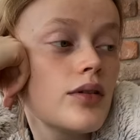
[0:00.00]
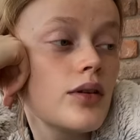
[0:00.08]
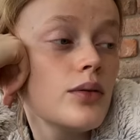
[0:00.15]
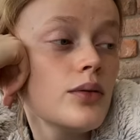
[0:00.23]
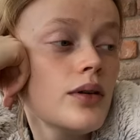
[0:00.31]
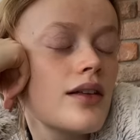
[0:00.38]

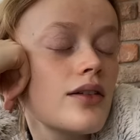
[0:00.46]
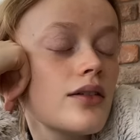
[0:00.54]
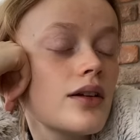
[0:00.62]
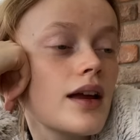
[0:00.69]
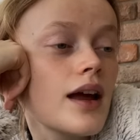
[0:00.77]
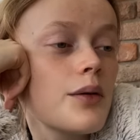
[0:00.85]
to. It's not
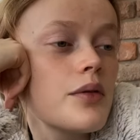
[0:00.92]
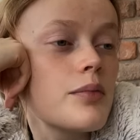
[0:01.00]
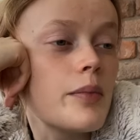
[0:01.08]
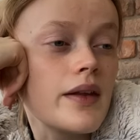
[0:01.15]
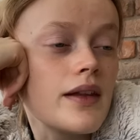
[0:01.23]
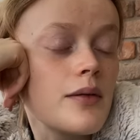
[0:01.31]
like I was
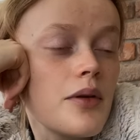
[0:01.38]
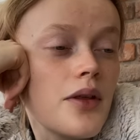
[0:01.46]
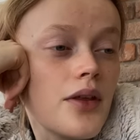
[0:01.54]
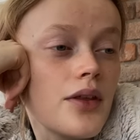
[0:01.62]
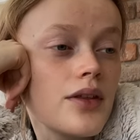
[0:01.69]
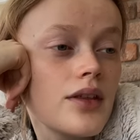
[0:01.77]
busy with
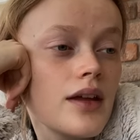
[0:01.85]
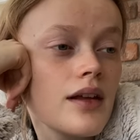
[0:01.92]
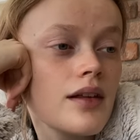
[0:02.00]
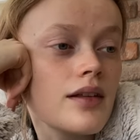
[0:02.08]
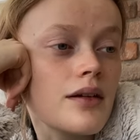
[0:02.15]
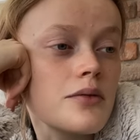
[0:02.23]
other
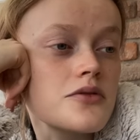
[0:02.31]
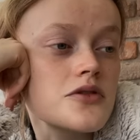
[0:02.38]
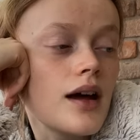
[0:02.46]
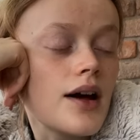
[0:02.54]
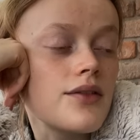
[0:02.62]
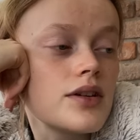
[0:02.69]
things. I was
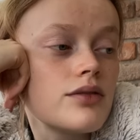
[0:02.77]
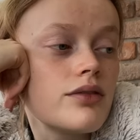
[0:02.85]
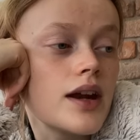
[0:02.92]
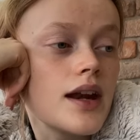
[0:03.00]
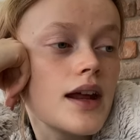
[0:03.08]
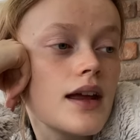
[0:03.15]
just having
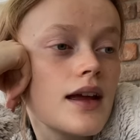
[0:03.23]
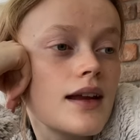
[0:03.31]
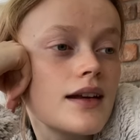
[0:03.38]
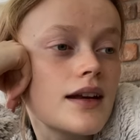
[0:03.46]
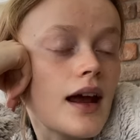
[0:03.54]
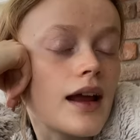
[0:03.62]
really
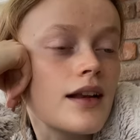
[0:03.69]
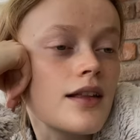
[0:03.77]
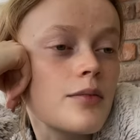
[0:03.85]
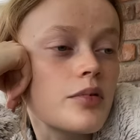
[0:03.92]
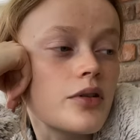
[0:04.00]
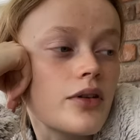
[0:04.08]
intense
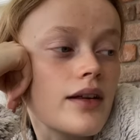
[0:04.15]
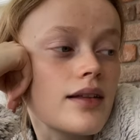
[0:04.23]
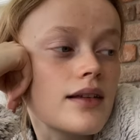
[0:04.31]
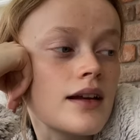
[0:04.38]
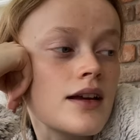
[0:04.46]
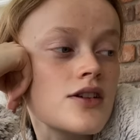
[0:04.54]

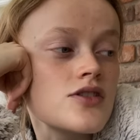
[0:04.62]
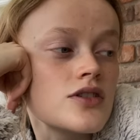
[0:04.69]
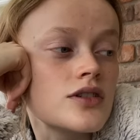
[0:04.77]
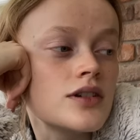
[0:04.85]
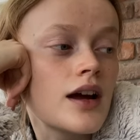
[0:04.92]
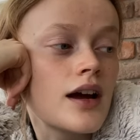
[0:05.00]

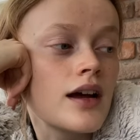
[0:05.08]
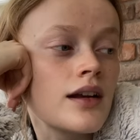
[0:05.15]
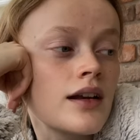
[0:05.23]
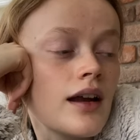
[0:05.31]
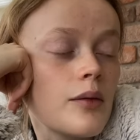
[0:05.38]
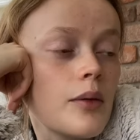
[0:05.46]
procrastination,
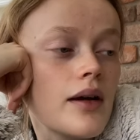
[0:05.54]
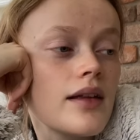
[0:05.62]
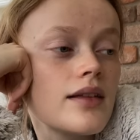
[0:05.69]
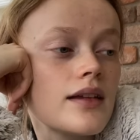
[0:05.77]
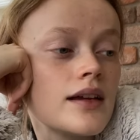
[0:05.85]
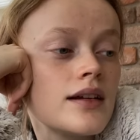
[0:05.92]
and I
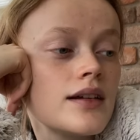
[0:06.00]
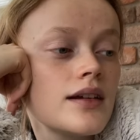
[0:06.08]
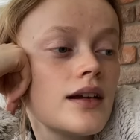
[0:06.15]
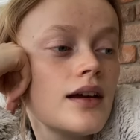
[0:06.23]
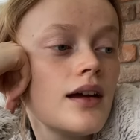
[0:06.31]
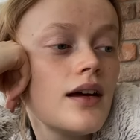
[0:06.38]
wasted
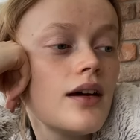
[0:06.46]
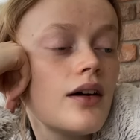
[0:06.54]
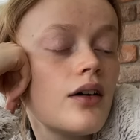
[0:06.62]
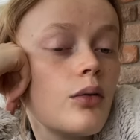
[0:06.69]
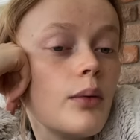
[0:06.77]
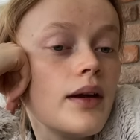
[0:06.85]

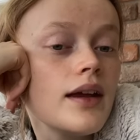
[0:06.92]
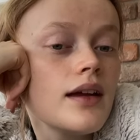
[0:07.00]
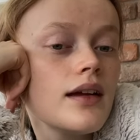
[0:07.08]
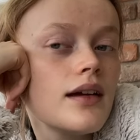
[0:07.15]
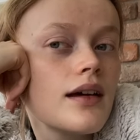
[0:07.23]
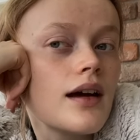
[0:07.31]
a
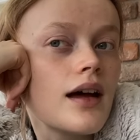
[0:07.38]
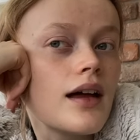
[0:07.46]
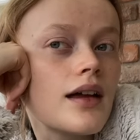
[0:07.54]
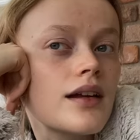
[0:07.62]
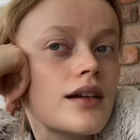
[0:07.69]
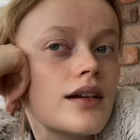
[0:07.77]
week,
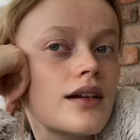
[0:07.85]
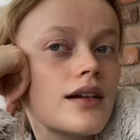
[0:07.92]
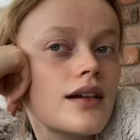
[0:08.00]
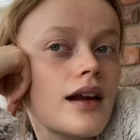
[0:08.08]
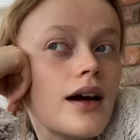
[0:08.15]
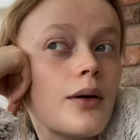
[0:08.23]
and
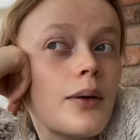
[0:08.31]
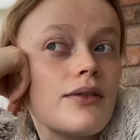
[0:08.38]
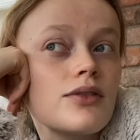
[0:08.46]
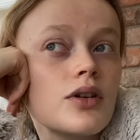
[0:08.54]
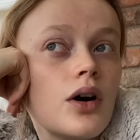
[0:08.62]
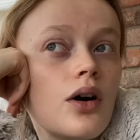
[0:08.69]
now
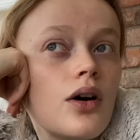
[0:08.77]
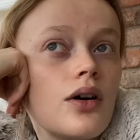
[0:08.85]
I've got